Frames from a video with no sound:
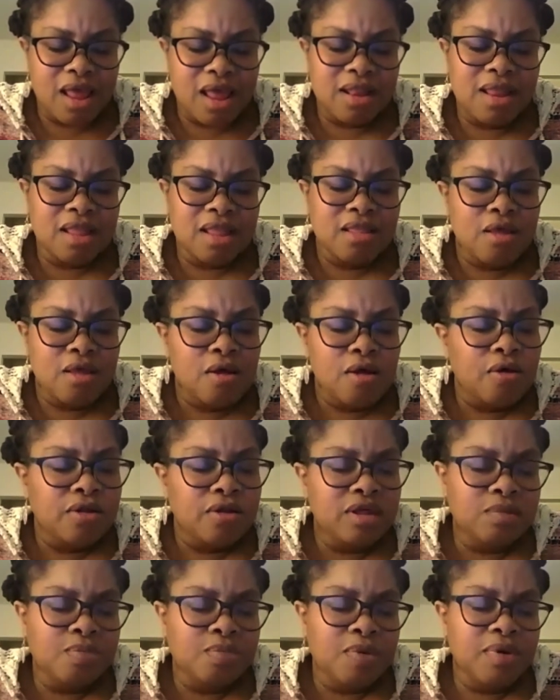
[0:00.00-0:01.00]
and let the
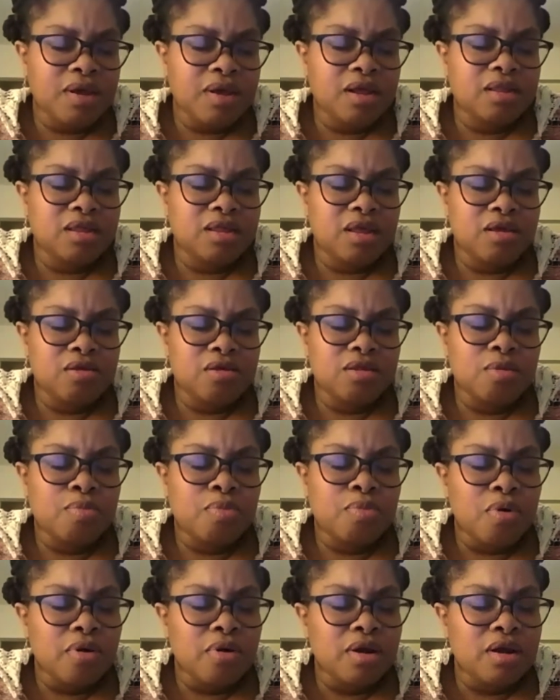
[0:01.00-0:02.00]
Holy Spirit continue to
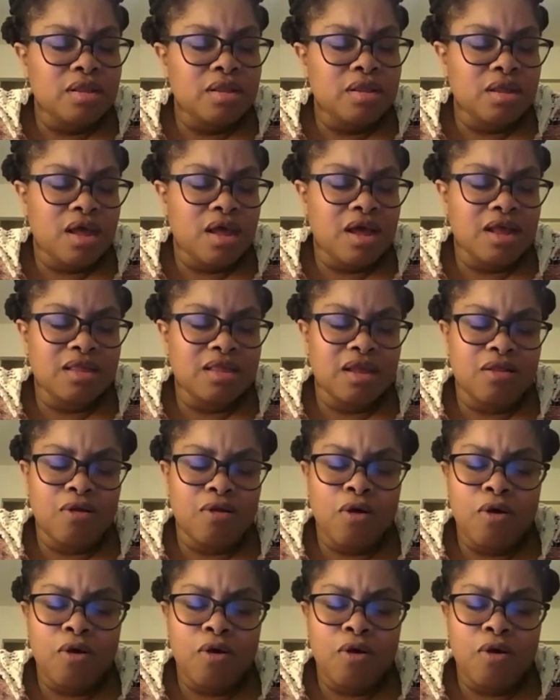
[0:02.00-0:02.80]
pour into us and